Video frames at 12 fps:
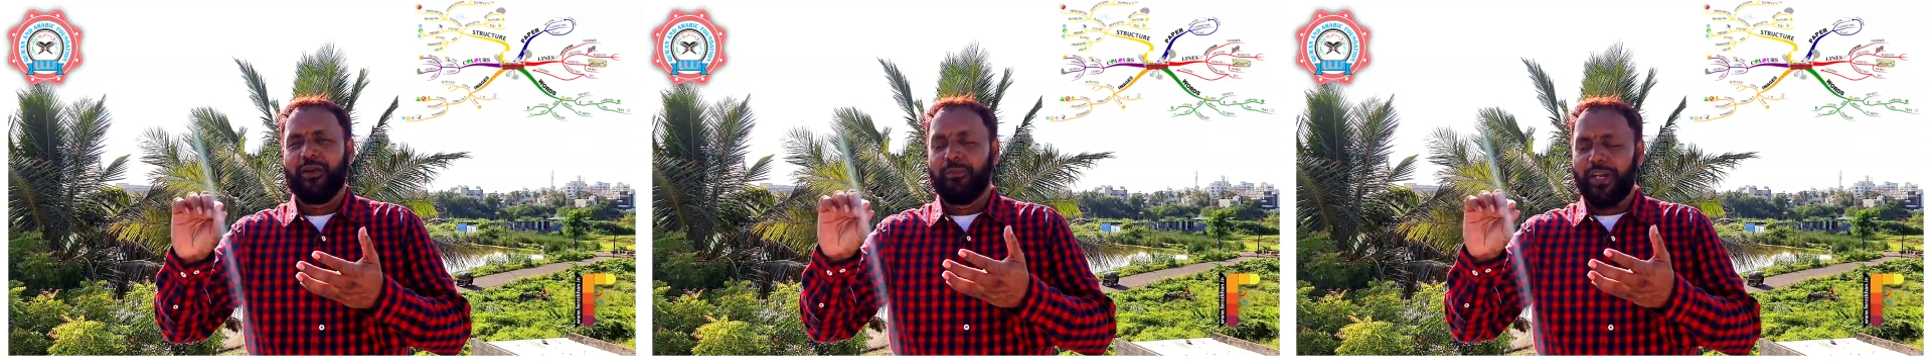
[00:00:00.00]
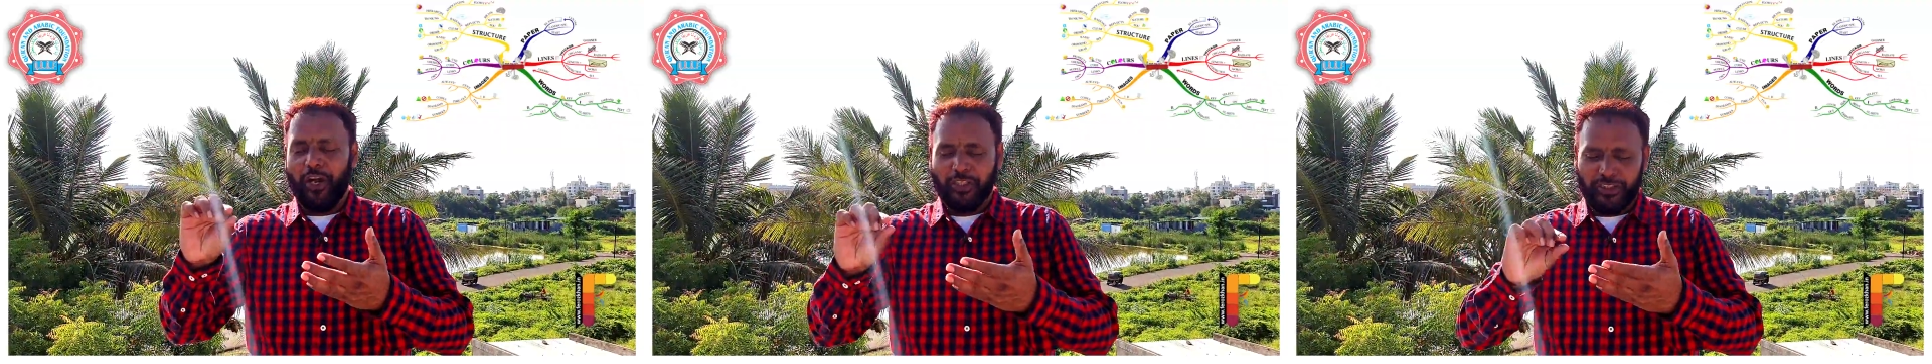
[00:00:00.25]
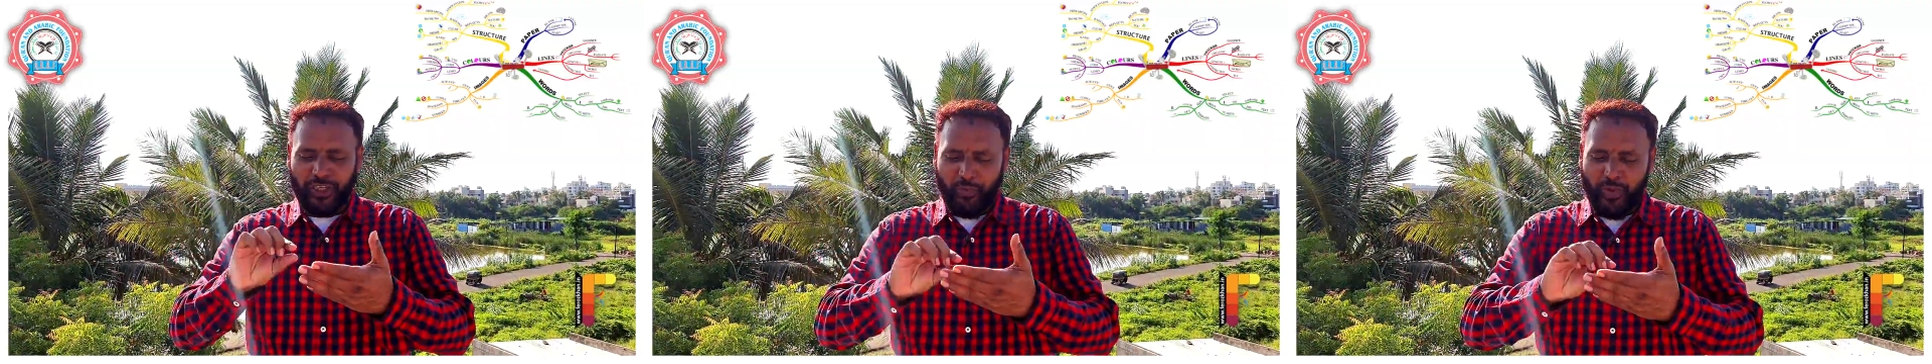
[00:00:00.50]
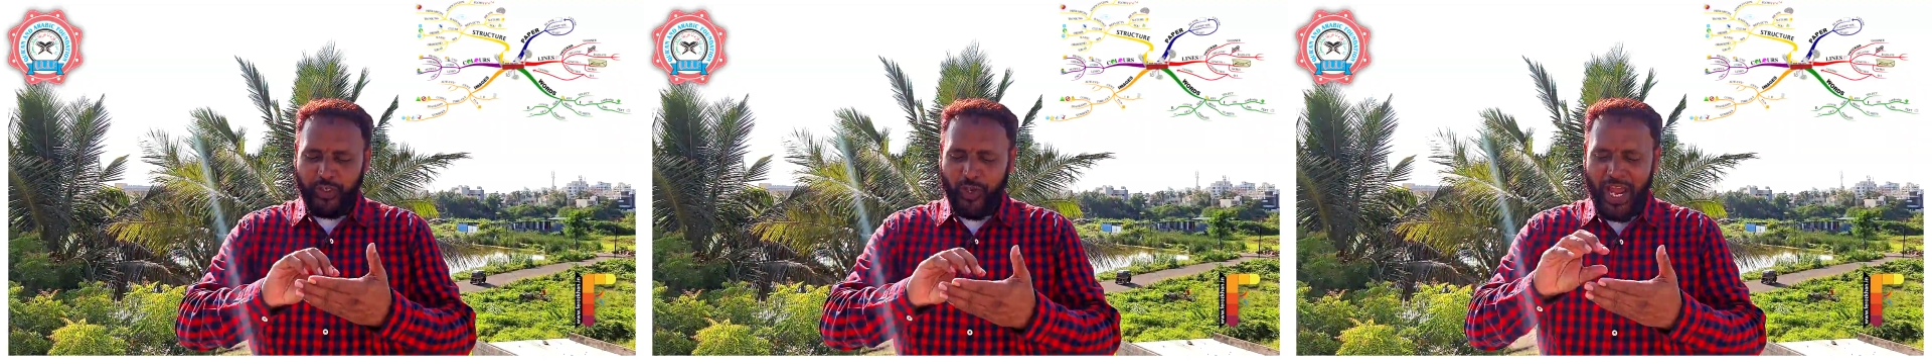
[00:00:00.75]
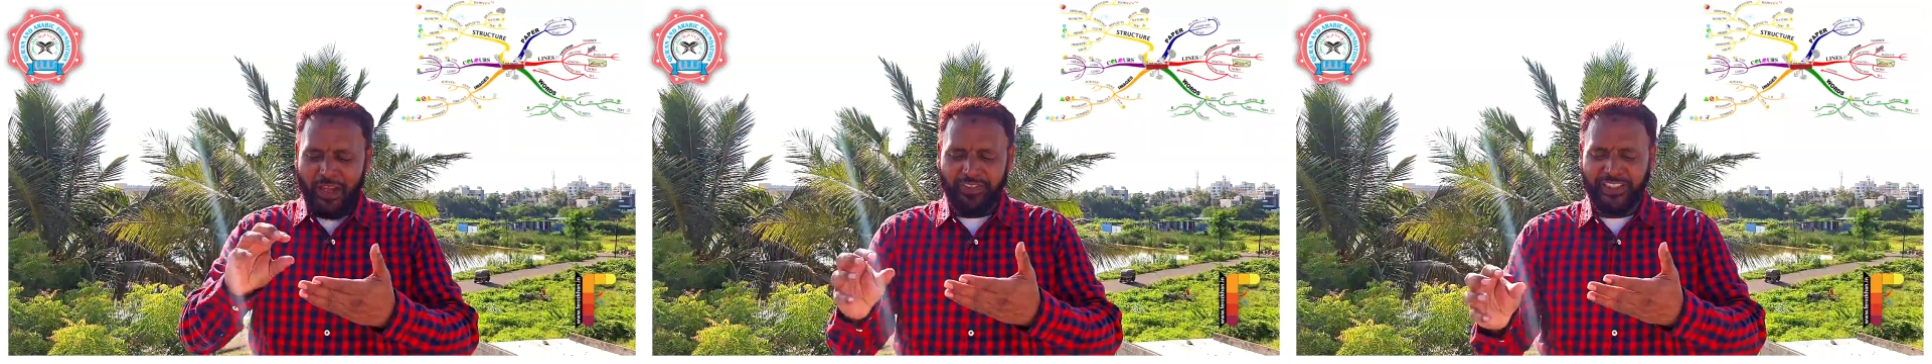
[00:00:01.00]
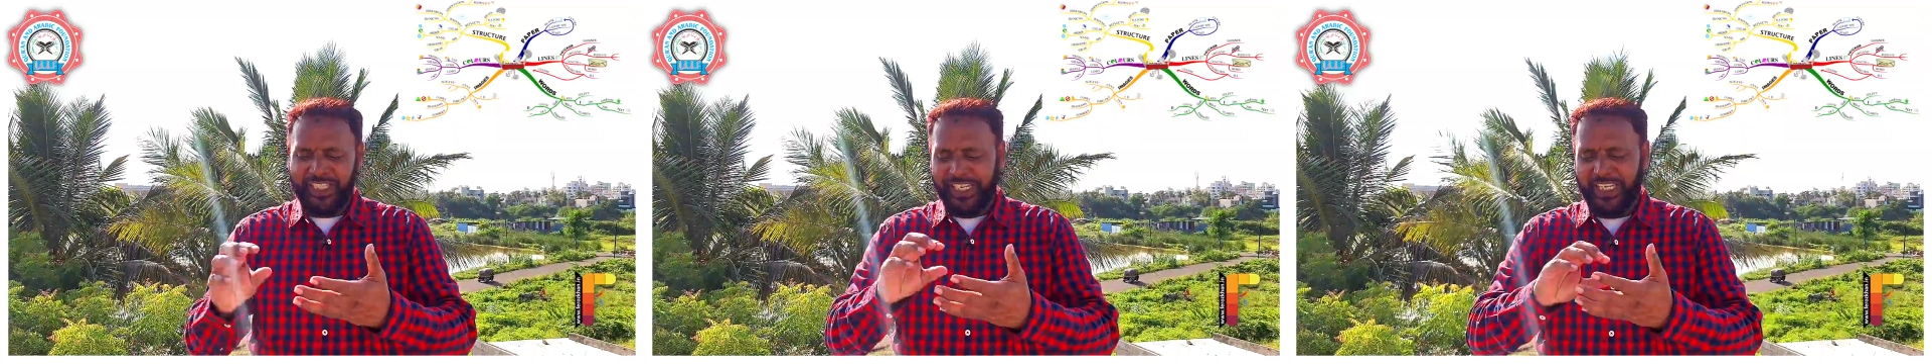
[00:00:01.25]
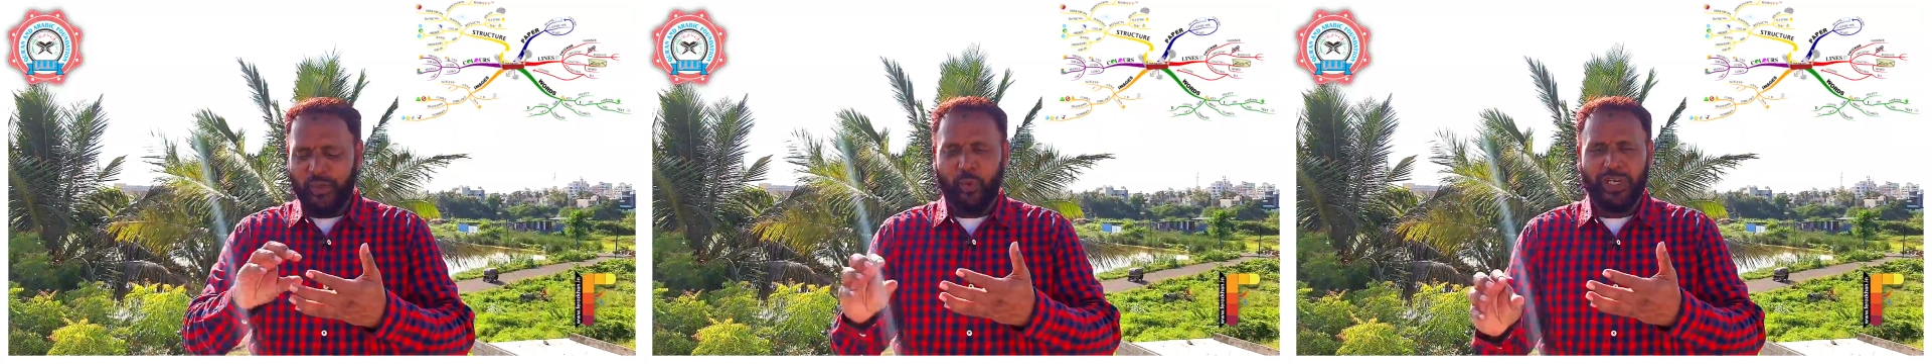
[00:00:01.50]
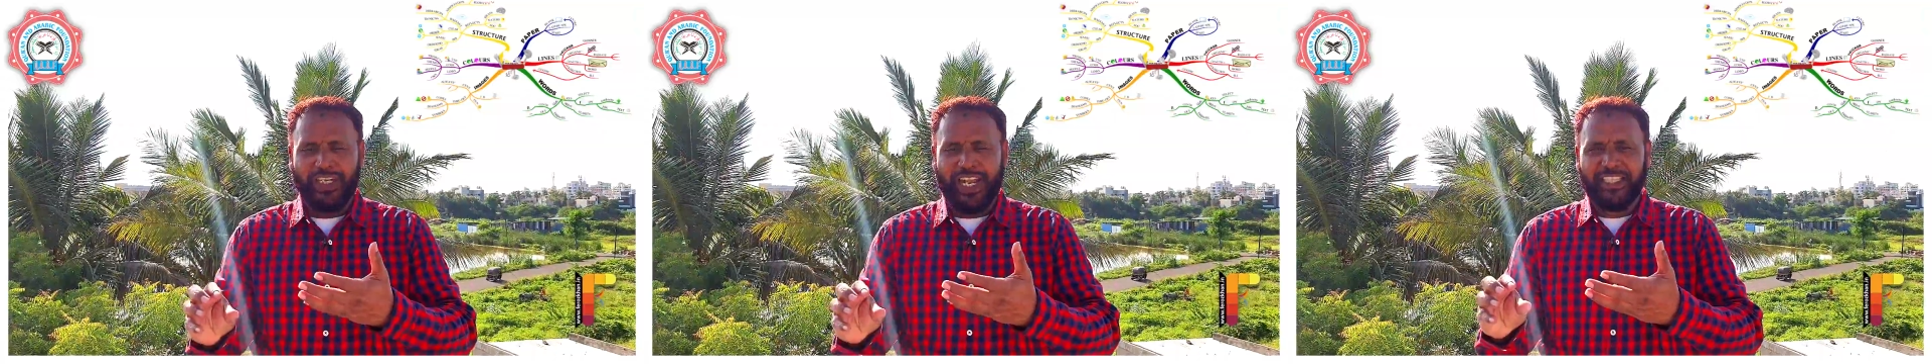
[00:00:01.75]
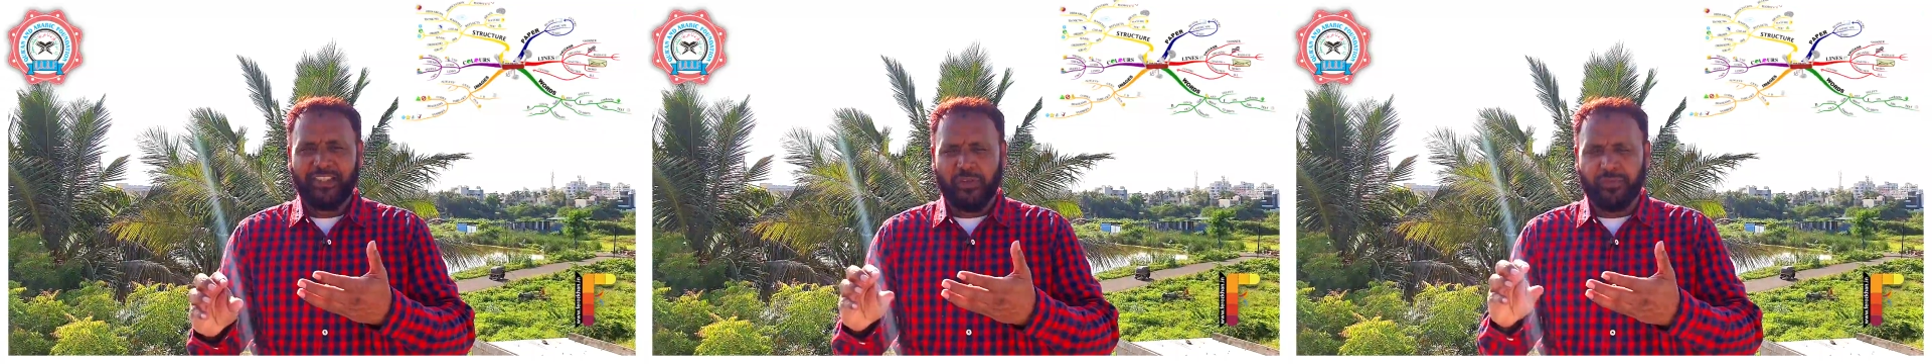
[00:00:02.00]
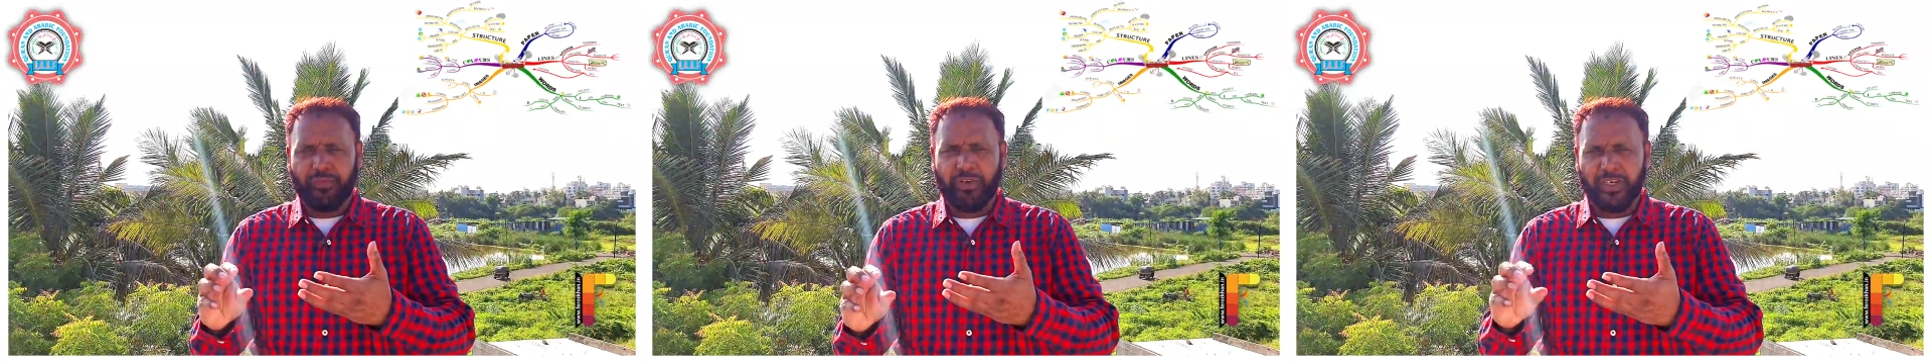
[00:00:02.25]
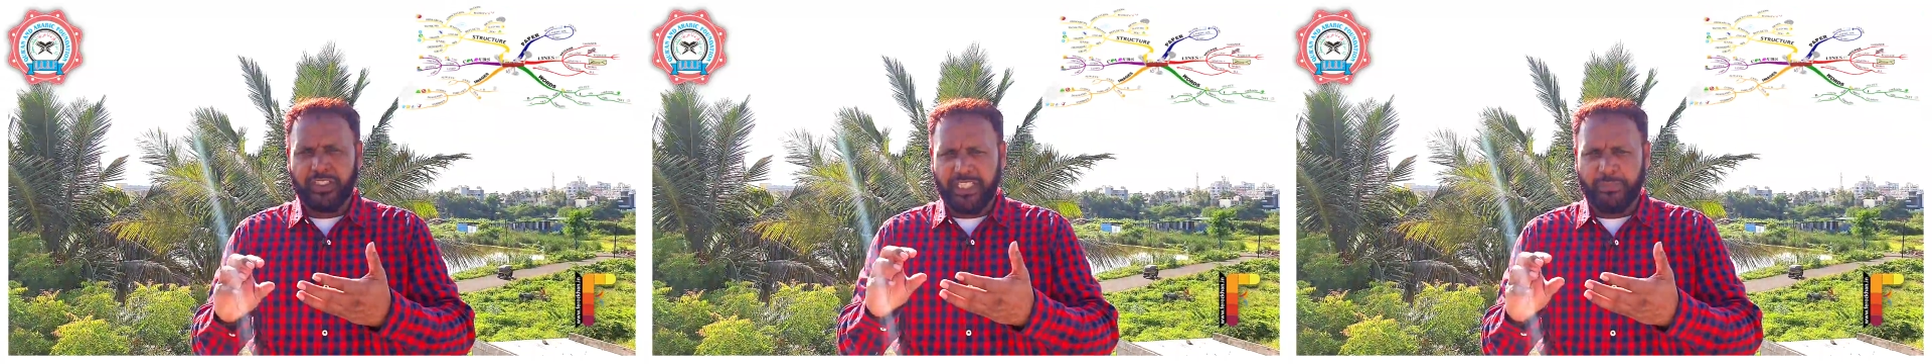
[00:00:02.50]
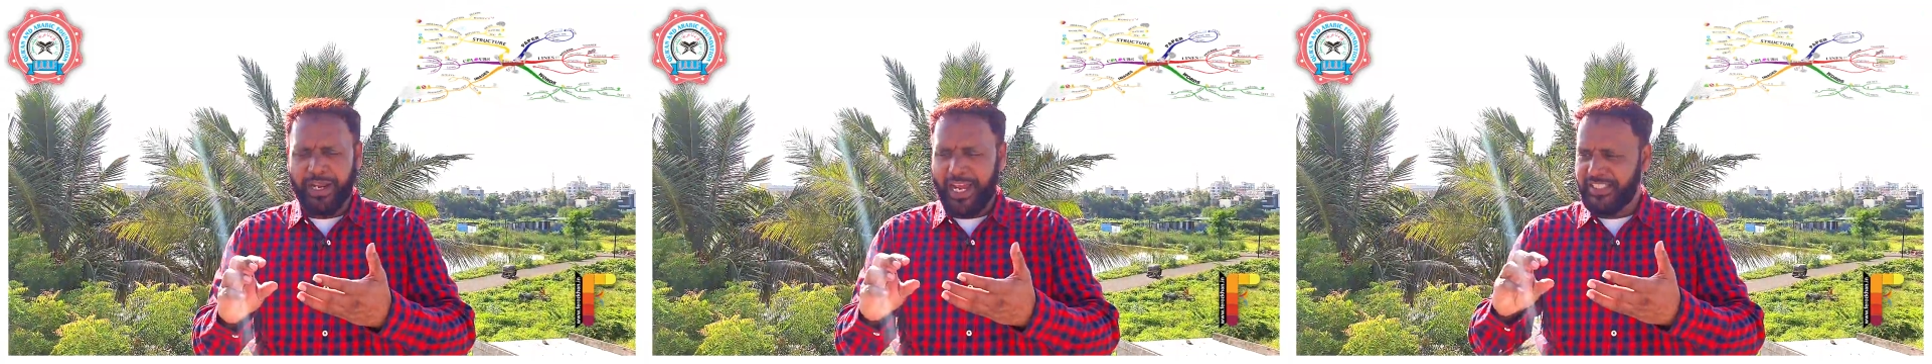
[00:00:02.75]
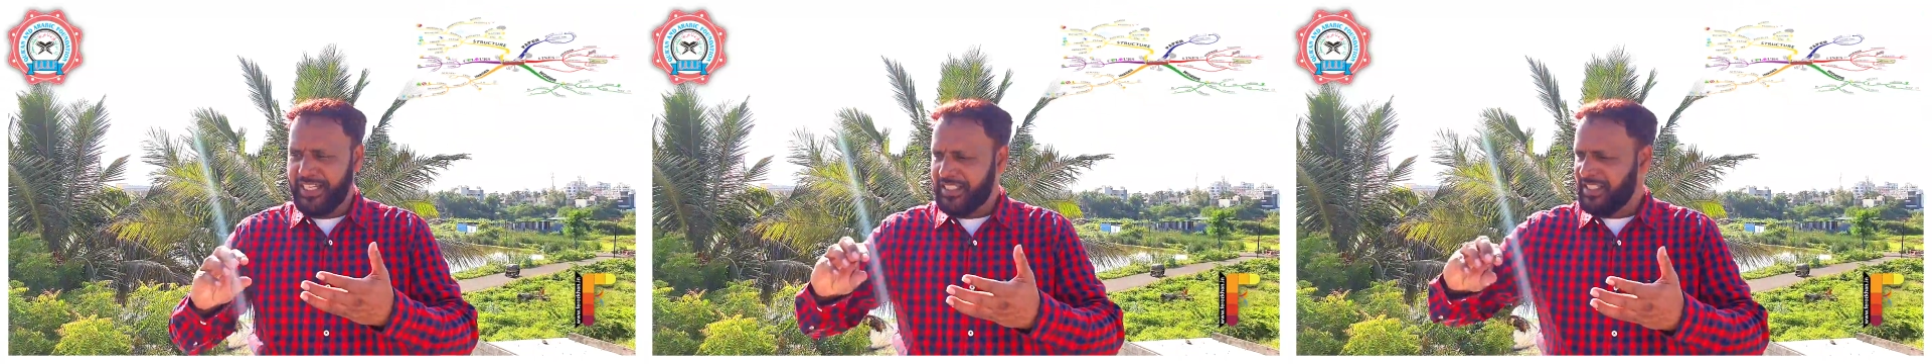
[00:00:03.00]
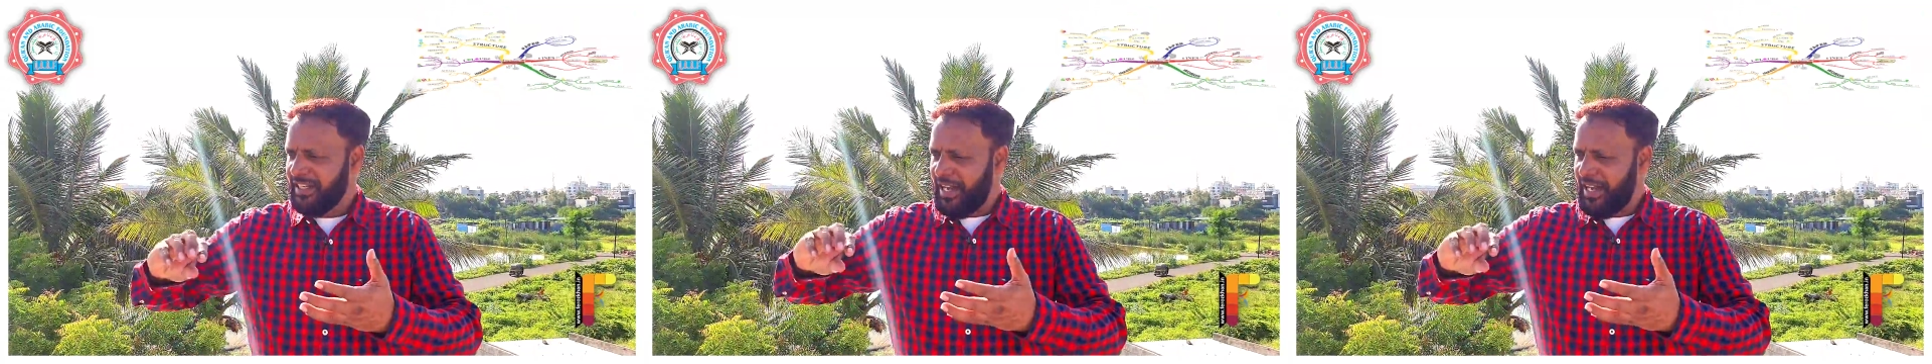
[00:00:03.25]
because when you have this equal length of words and branches,